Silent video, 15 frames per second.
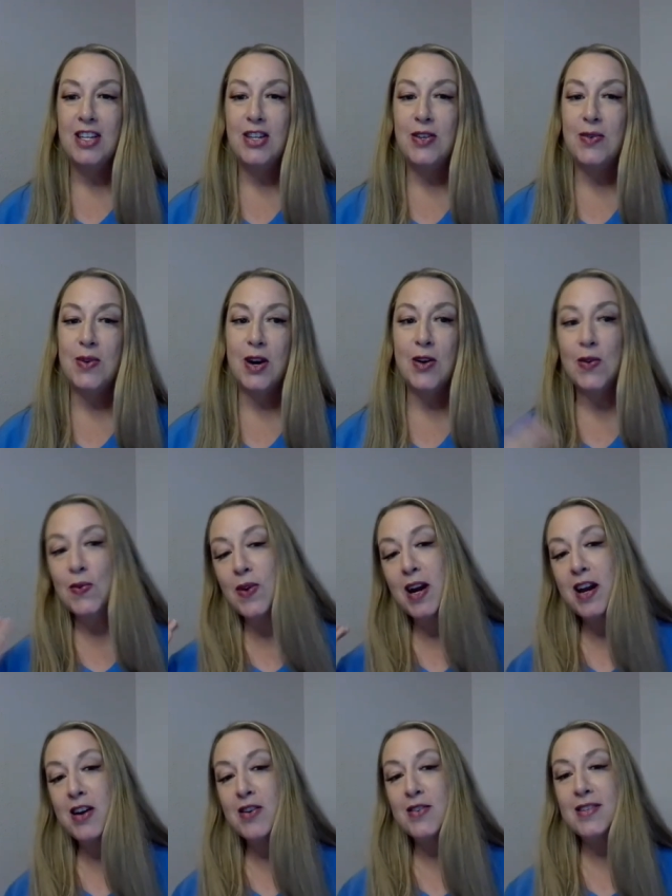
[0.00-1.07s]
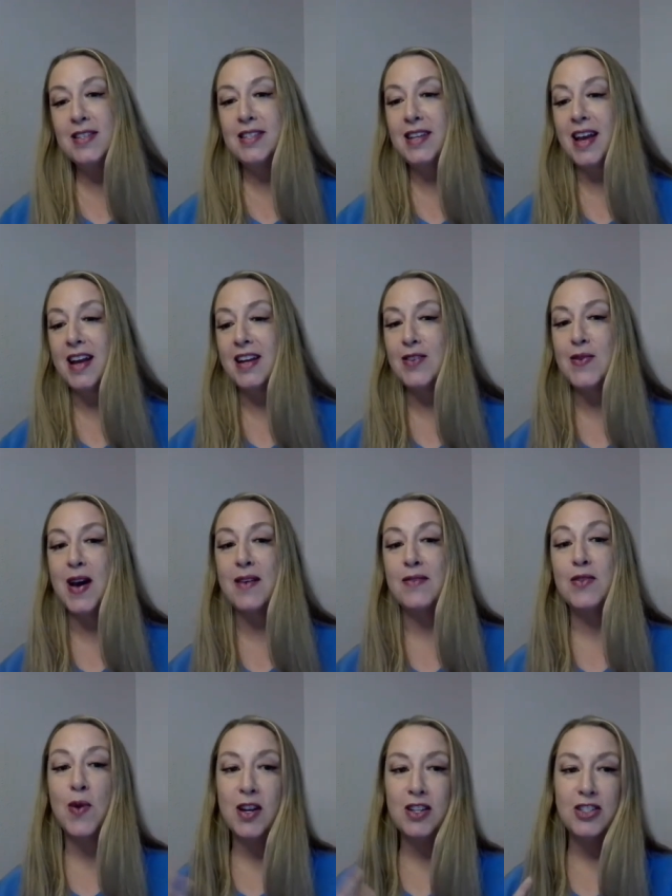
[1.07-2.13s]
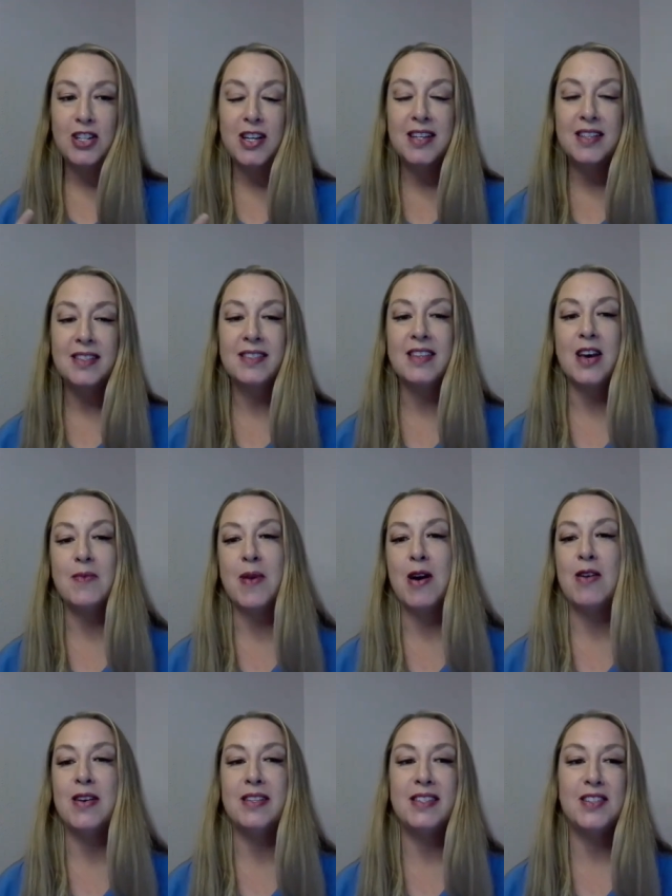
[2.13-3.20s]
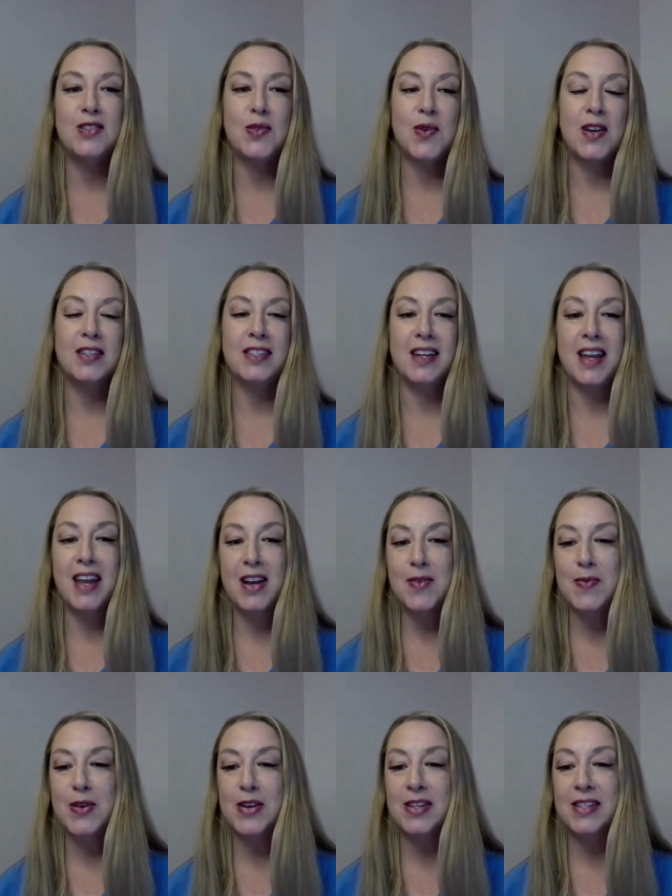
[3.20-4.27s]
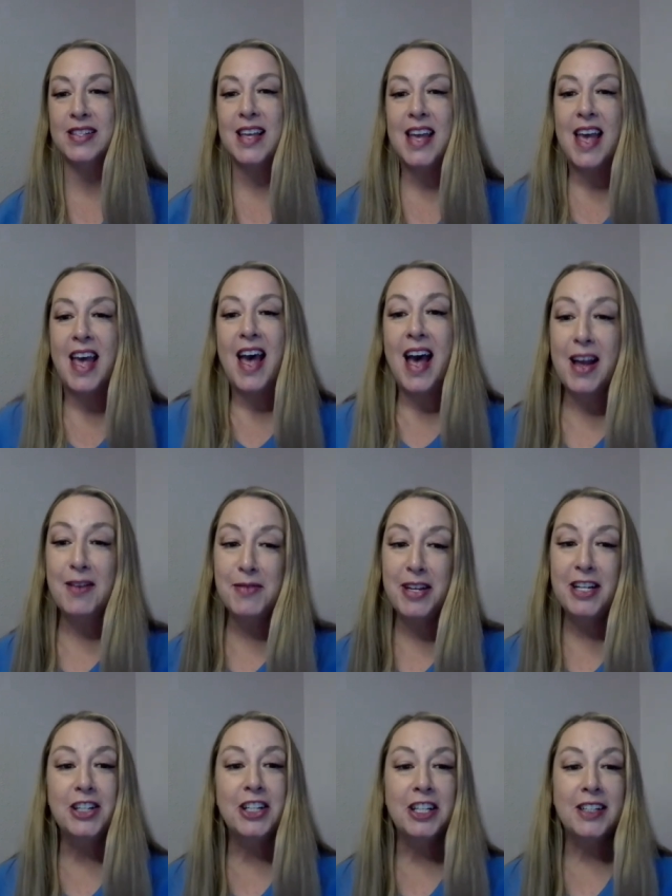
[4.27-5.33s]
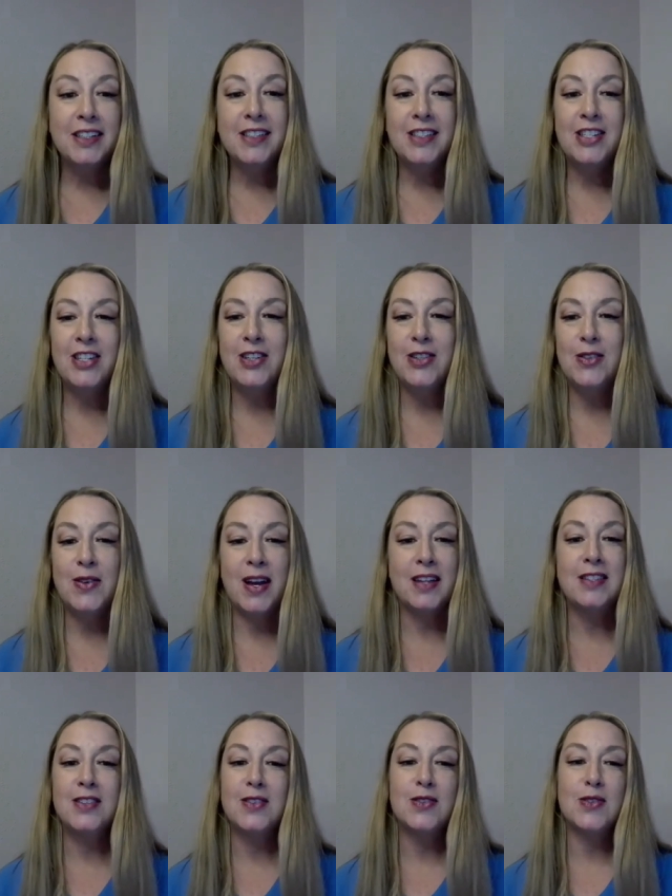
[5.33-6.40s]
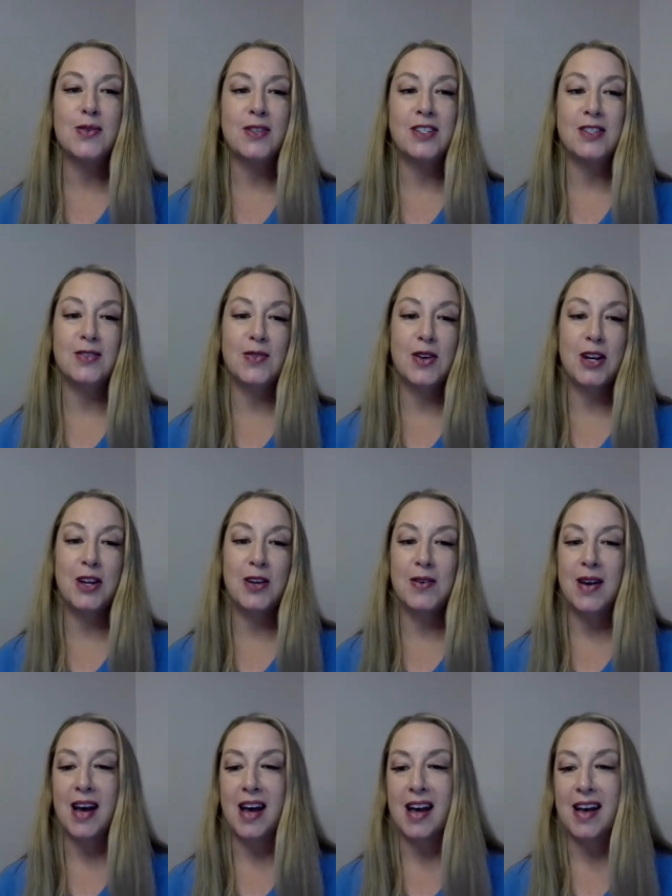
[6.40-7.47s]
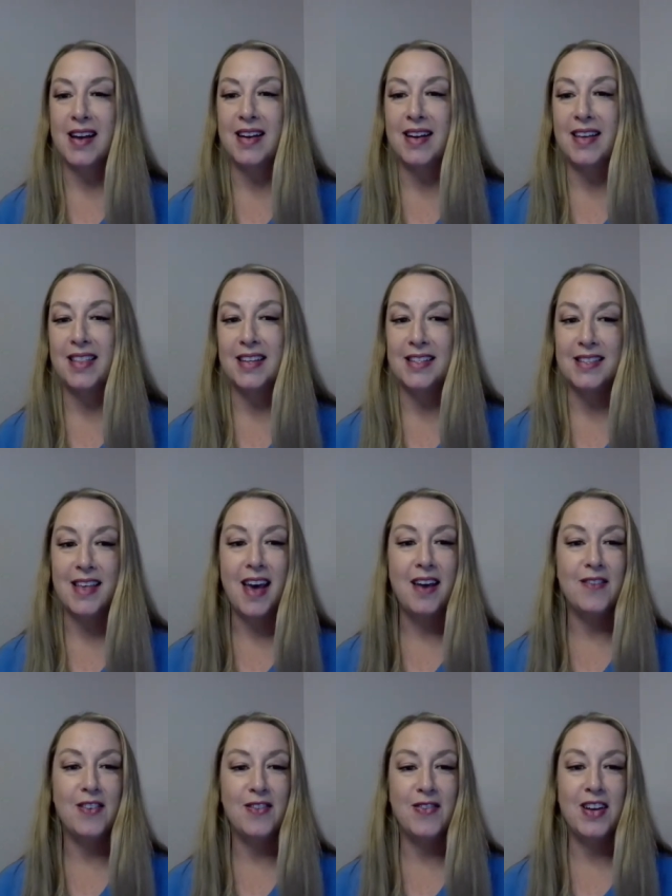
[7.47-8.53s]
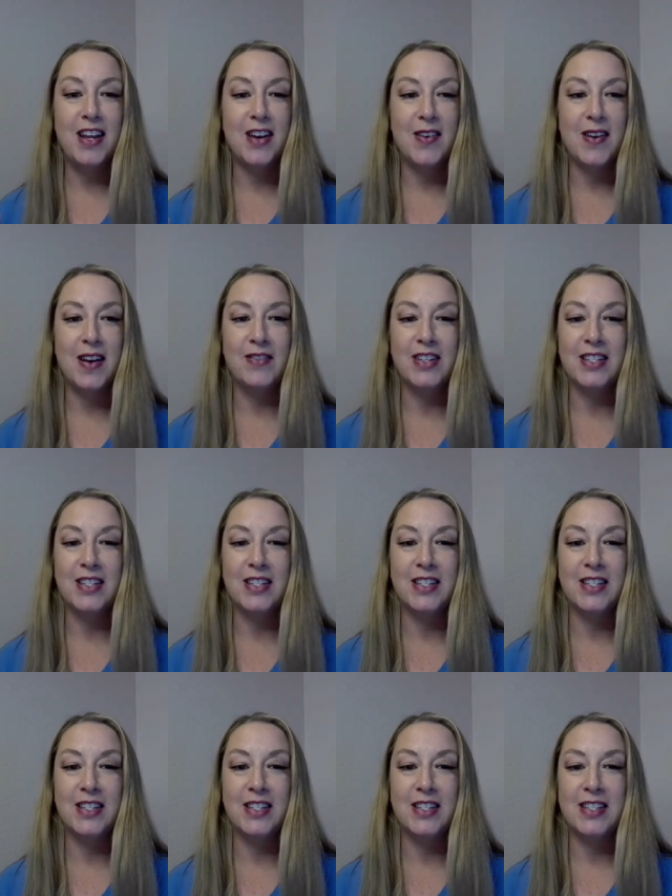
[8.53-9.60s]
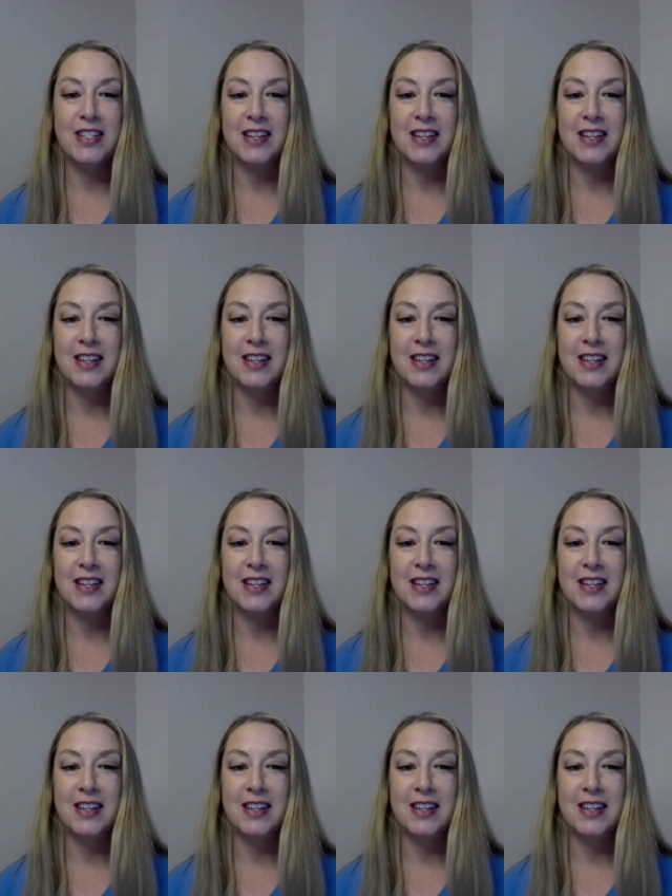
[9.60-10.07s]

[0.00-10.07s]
you are around and you have questions about essential oils and animals, I'm here to answer those questions for you on this live video every Sunday.